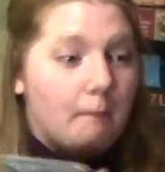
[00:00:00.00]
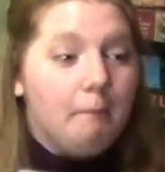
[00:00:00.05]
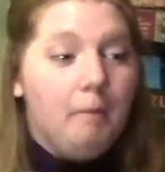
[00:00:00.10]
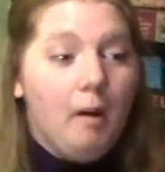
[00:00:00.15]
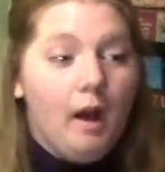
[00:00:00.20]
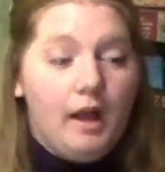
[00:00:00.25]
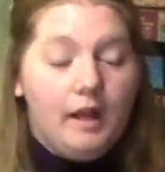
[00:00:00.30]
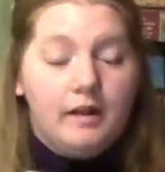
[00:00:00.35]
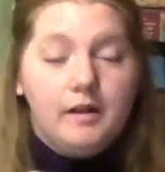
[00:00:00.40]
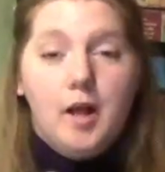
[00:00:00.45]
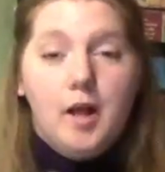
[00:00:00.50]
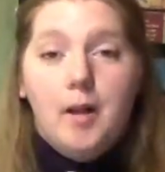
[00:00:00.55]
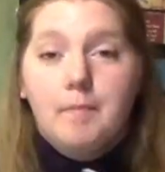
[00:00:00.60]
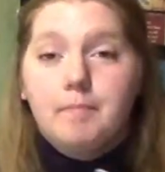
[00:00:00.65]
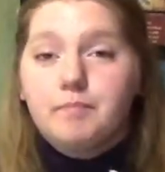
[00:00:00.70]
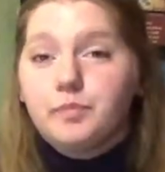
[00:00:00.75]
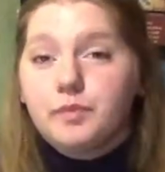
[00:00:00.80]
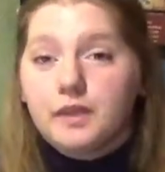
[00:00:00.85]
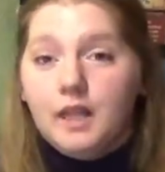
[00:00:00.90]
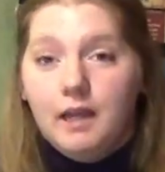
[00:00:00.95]
But
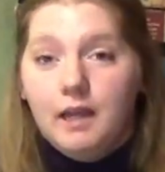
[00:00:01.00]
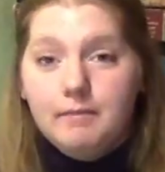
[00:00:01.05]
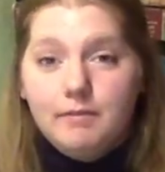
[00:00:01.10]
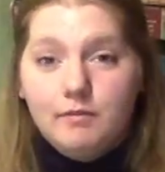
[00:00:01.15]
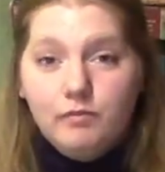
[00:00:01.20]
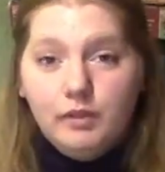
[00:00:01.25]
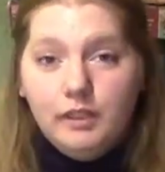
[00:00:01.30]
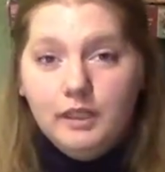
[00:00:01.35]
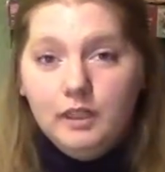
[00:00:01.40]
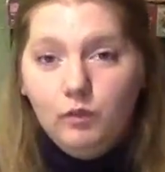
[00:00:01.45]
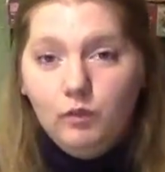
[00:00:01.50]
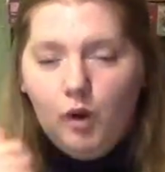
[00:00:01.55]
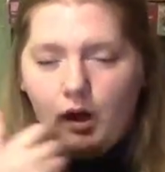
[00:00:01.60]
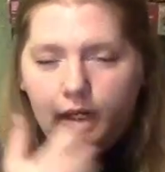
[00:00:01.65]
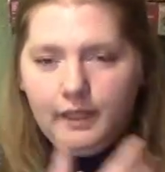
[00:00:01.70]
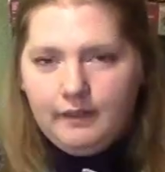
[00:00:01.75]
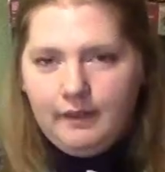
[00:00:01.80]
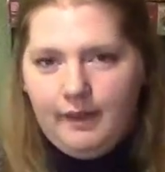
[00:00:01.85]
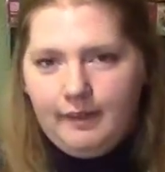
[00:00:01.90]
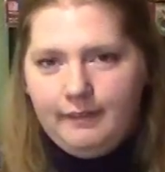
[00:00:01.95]
I've been really
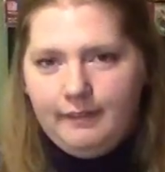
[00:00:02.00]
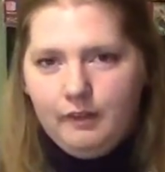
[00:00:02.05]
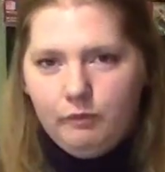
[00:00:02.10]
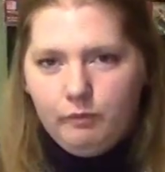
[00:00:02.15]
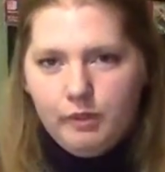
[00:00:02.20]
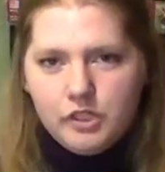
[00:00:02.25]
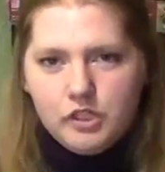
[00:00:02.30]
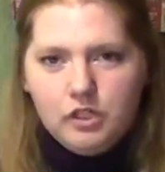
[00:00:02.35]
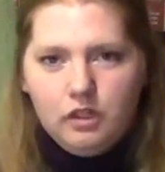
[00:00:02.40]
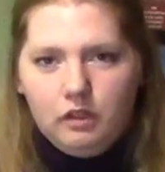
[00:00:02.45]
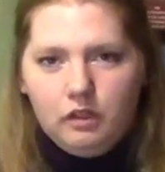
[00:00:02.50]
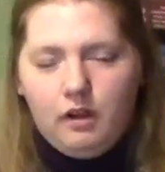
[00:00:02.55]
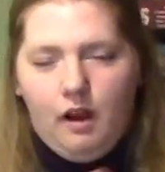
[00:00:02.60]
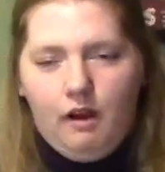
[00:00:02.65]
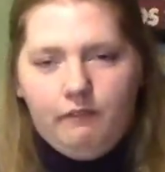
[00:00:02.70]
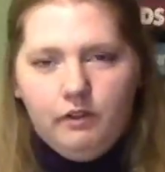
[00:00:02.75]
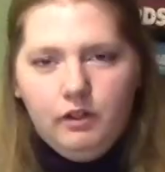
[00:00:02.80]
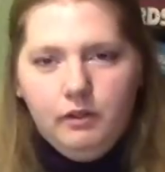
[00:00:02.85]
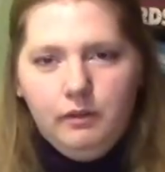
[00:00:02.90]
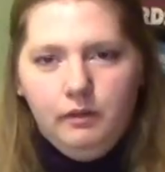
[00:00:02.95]
wanting like the original
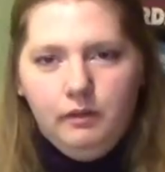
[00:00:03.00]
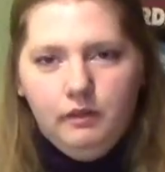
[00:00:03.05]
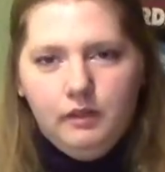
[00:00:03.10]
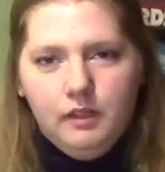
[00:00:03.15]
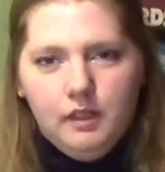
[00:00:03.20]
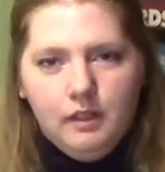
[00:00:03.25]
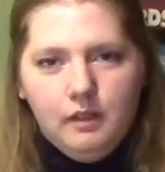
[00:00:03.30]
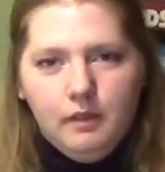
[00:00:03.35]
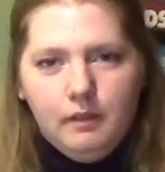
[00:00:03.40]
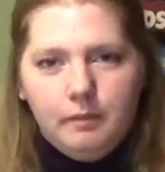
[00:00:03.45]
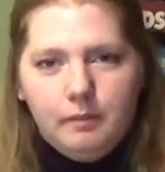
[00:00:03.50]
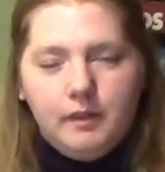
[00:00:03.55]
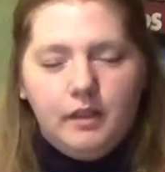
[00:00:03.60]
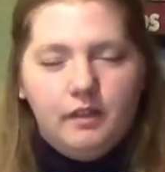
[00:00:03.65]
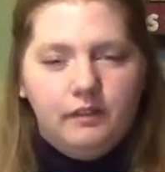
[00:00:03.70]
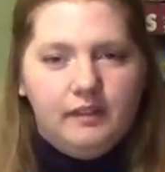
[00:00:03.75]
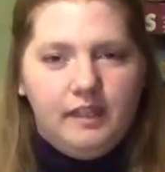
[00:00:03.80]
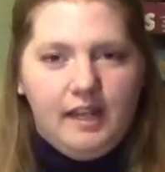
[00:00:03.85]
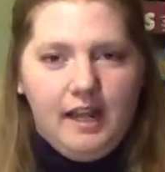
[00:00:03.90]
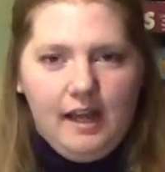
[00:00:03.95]
cover
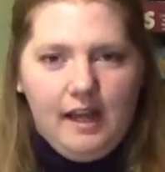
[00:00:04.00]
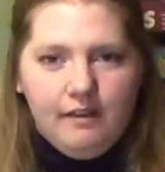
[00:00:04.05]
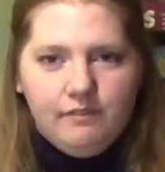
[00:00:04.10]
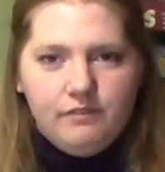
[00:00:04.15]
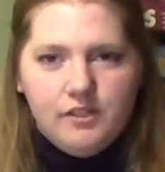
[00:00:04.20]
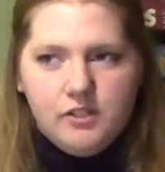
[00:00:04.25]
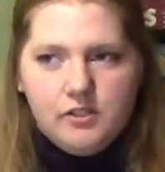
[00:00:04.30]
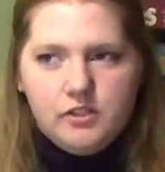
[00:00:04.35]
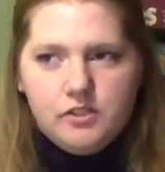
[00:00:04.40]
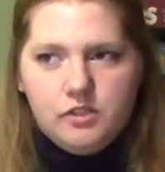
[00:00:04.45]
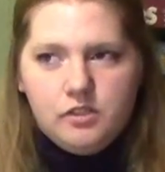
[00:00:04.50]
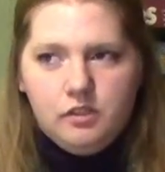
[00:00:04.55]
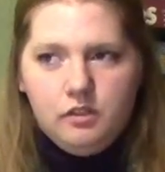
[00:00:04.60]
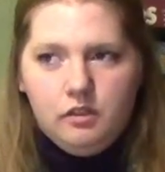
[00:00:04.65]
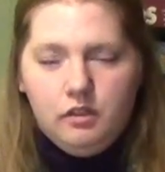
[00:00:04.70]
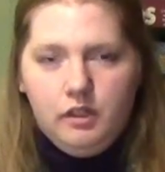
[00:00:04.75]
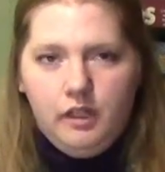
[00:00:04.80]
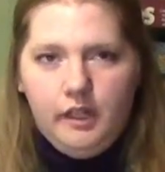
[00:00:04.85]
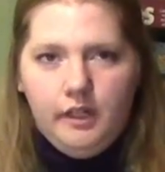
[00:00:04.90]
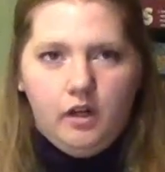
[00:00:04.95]
because they have this
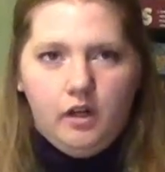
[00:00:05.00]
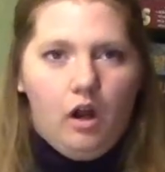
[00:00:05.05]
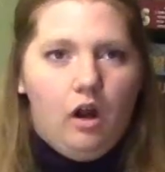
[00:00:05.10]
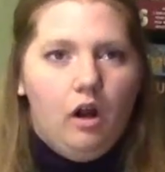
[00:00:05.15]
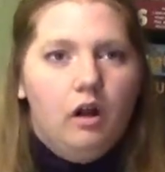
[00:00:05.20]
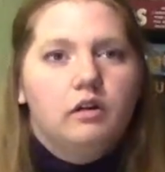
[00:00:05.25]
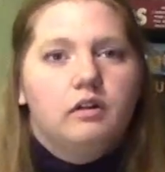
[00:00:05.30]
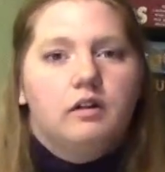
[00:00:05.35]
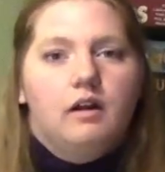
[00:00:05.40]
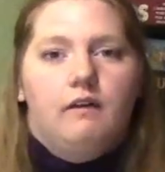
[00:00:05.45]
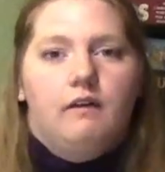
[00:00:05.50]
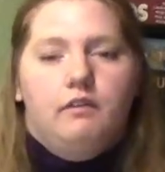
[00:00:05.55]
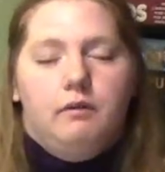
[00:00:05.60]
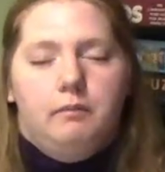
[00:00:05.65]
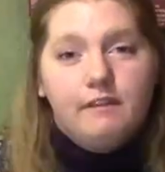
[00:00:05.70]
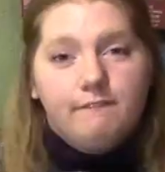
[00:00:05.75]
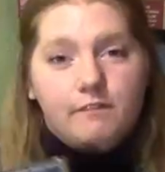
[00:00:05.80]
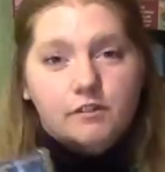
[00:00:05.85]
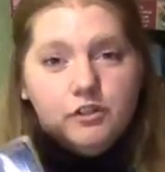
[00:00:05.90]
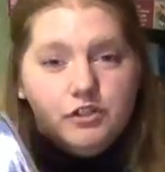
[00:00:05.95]
in hardcover.
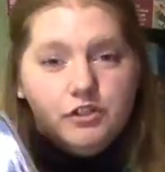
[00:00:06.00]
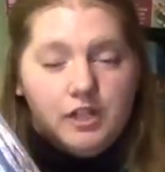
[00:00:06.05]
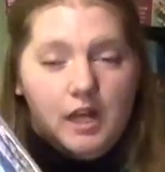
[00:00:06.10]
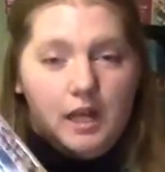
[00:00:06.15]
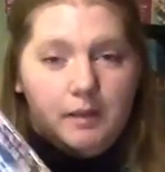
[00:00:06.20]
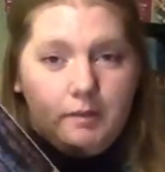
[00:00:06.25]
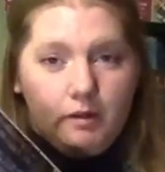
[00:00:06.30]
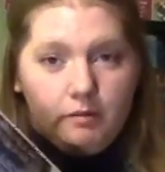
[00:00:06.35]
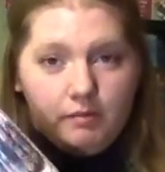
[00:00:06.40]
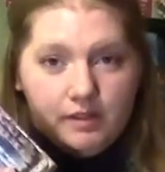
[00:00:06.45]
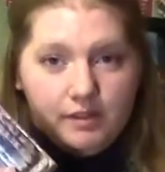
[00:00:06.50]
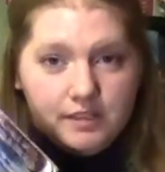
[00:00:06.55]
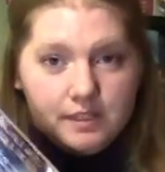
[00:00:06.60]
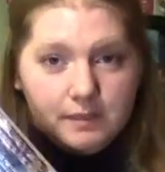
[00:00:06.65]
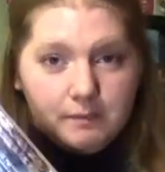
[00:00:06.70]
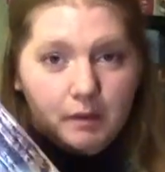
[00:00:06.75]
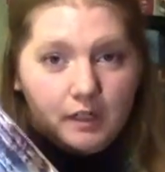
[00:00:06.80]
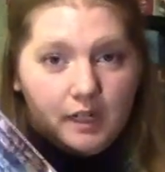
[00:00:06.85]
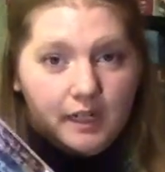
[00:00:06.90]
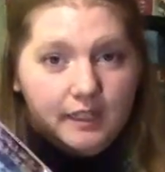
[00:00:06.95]
The first time I read
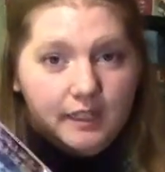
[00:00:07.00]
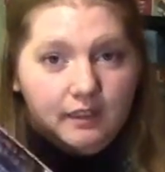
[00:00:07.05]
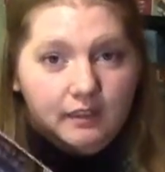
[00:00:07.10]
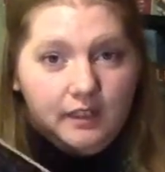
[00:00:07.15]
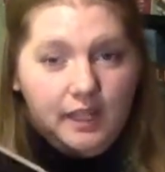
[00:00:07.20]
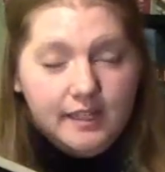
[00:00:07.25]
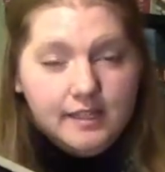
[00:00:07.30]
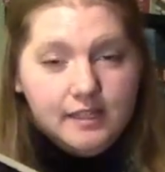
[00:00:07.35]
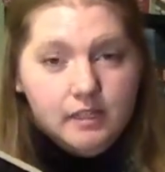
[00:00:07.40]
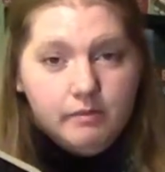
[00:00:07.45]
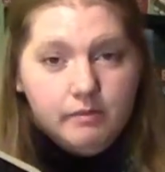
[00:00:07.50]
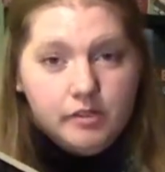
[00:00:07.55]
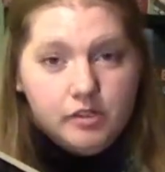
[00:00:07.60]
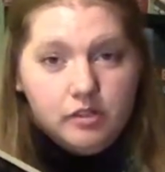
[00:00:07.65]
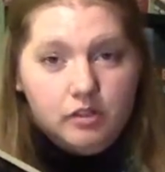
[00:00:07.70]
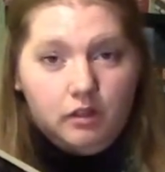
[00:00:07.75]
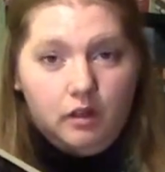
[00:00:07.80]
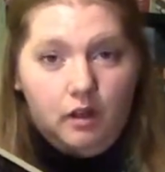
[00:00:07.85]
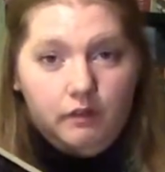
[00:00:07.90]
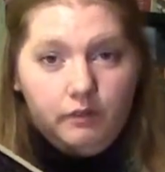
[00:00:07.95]
this book, I didn't like the
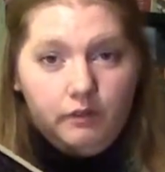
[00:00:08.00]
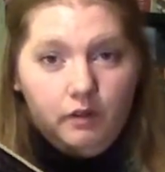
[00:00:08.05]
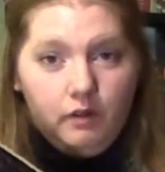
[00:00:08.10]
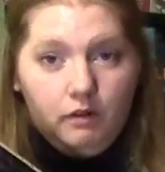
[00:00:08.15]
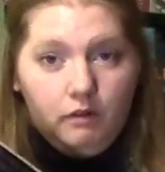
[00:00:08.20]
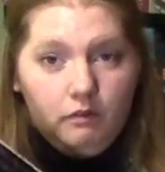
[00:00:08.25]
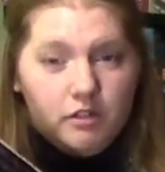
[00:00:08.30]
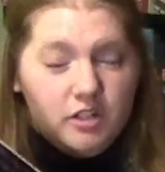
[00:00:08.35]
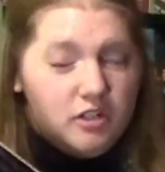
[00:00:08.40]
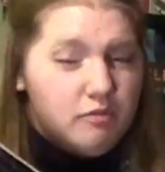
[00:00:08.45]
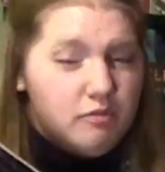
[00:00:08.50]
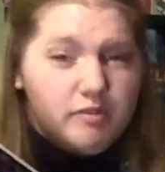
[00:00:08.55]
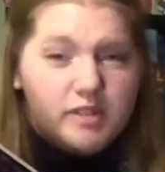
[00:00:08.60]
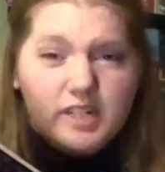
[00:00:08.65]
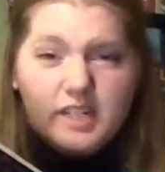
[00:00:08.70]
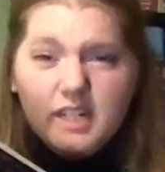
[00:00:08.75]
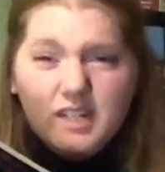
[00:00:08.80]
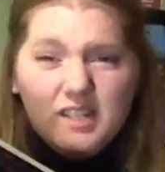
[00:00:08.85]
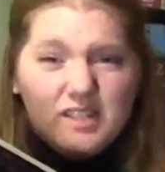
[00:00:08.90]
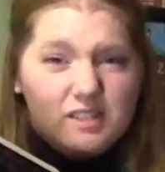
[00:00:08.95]
original cover, which is
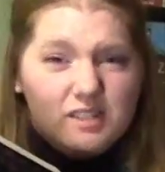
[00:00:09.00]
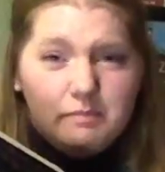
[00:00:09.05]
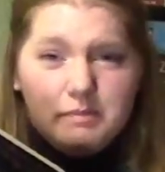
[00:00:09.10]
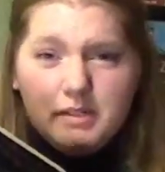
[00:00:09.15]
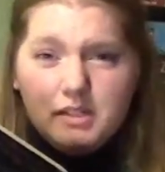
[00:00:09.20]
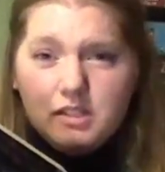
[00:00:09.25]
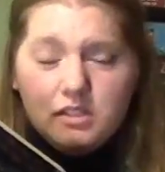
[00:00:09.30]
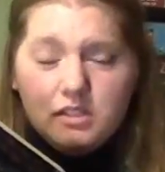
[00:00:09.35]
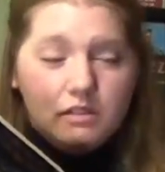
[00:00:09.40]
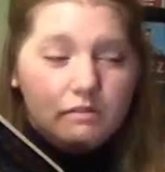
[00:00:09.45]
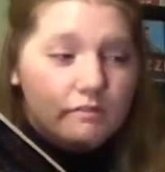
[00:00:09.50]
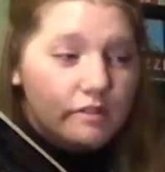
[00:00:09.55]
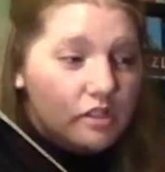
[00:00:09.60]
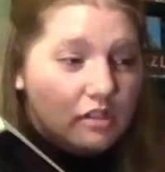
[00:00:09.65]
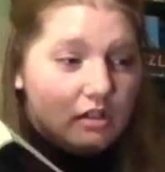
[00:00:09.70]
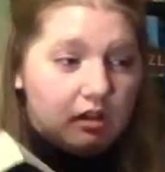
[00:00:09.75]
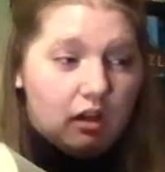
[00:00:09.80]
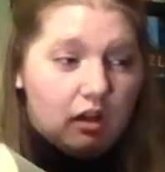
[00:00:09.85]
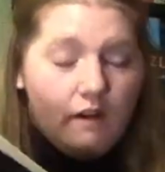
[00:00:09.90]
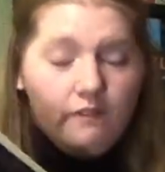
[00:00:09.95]
ridiculous because the
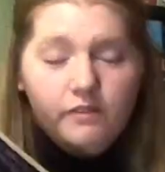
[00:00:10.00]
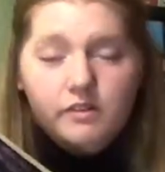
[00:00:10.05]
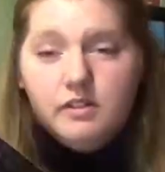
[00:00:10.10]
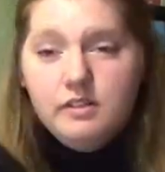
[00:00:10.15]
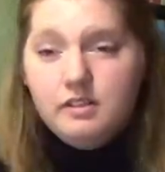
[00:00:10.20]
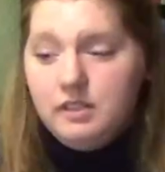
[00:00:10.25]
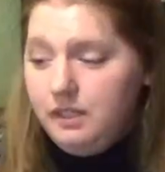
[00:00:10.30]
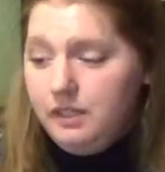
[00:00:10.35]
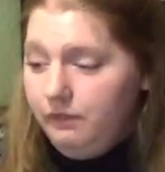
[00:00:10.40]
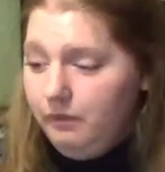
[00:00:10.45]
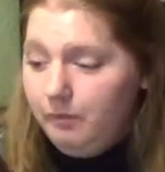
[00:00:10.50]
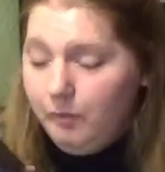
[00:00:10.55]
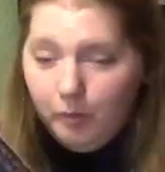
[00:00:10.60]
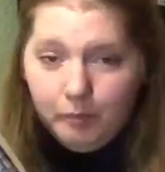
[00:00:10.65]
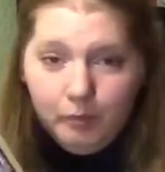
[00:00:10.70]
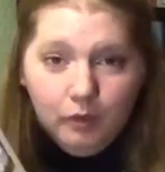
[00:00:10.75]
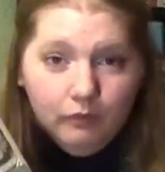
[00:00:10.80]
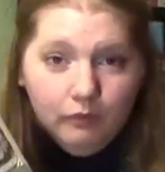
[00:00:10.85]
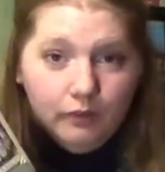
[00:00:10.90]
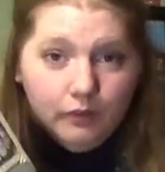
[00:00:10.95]
original cover is even more
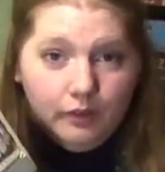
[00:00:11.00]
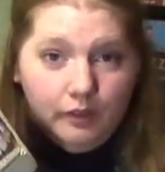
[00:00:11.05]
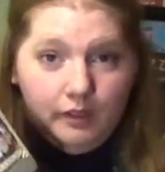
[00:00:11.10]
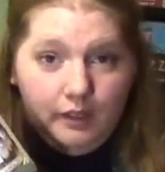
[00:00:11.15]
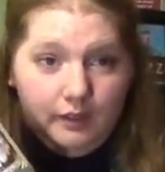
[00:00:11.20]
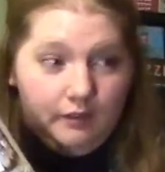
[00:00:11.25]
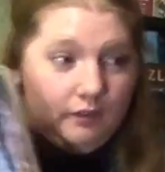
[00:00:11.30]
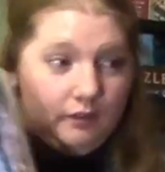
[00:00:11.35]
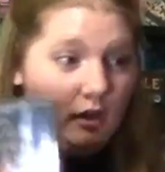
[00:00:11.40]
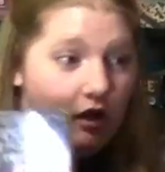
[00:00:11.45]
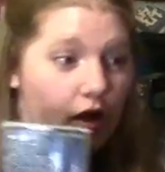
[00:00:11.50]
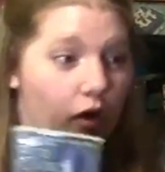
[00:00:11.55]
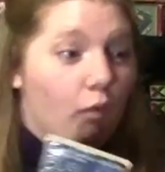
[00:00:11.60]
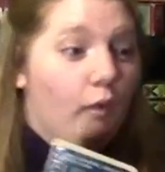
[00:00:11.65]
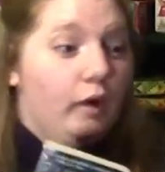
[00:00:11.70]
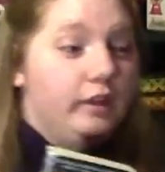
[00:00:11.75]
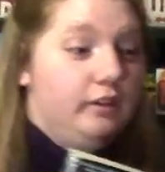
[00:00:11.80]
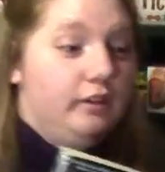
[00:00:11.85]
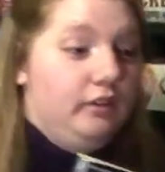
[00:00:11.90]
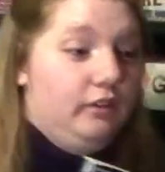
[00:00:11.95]
beautiful than this.
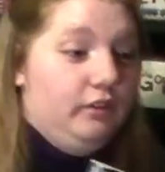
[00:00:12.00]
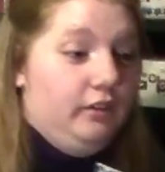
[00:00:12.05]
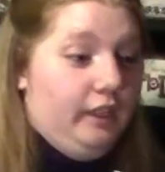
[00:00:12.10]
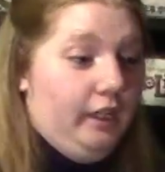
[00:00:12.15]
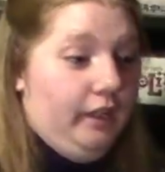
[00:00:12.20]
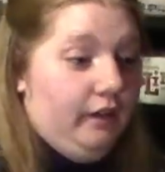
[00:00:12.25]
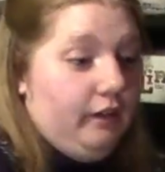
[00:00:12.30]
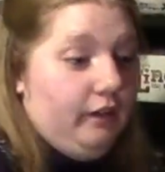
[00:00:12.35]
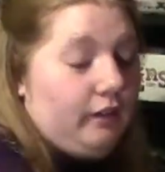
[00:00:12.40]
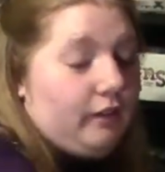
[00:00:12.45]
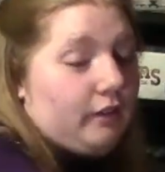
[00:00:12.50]
Wait till you see it.